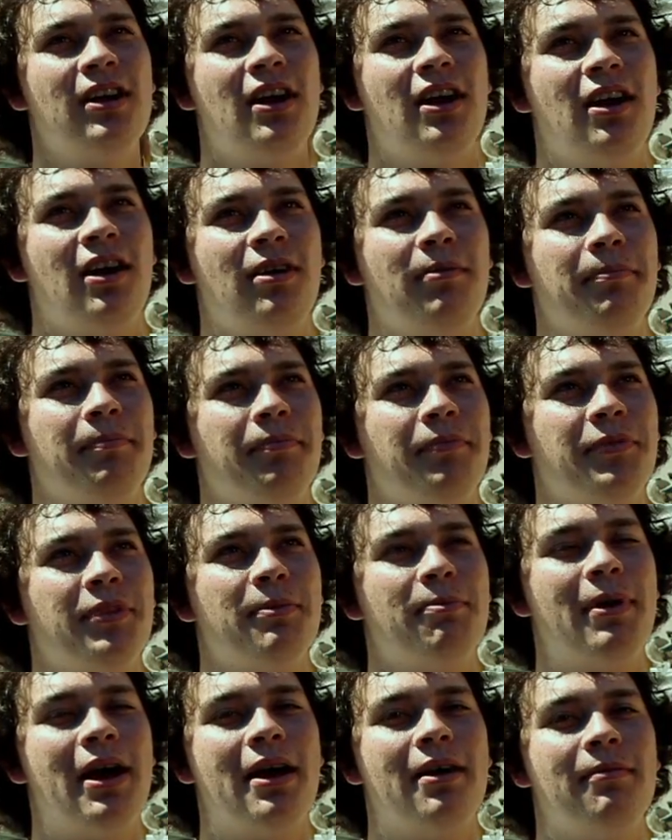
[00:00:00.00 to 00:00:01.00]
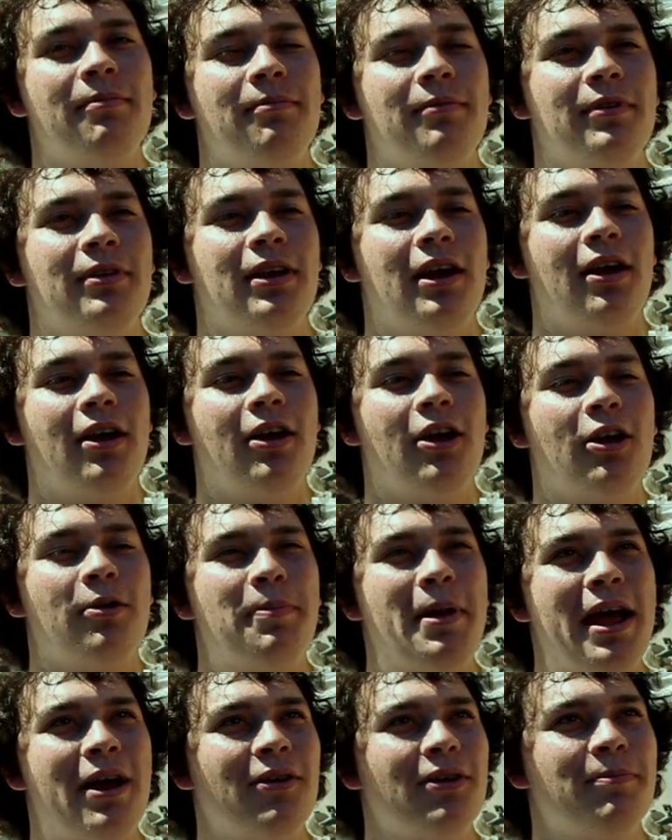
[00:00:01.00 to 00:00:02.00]
are
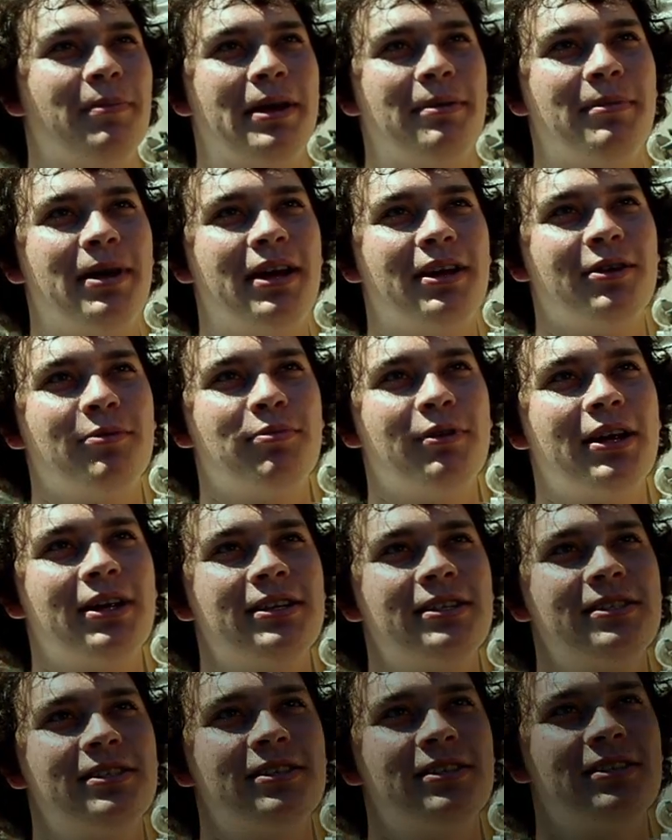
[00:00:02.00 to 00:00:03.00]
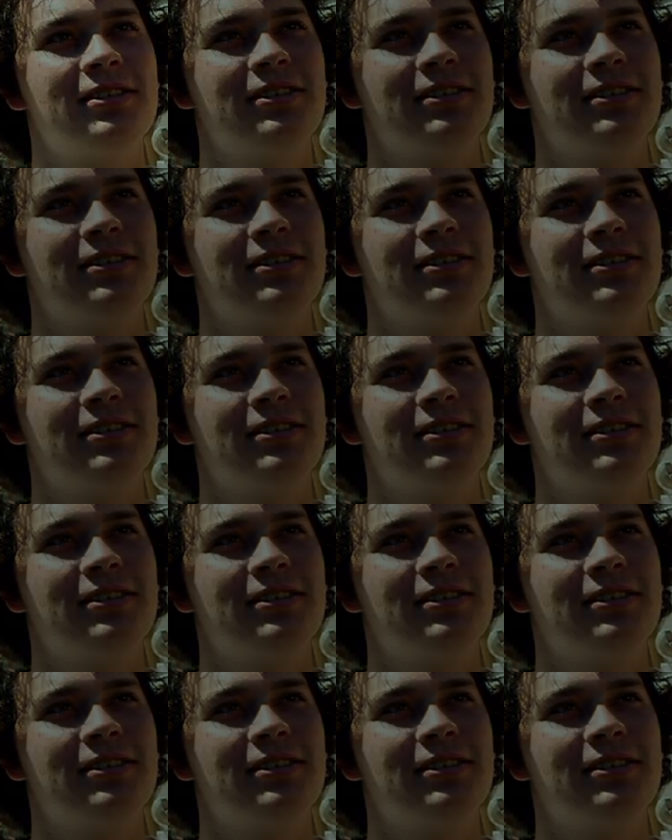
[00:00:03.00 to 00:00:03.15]
powered by Monoprice.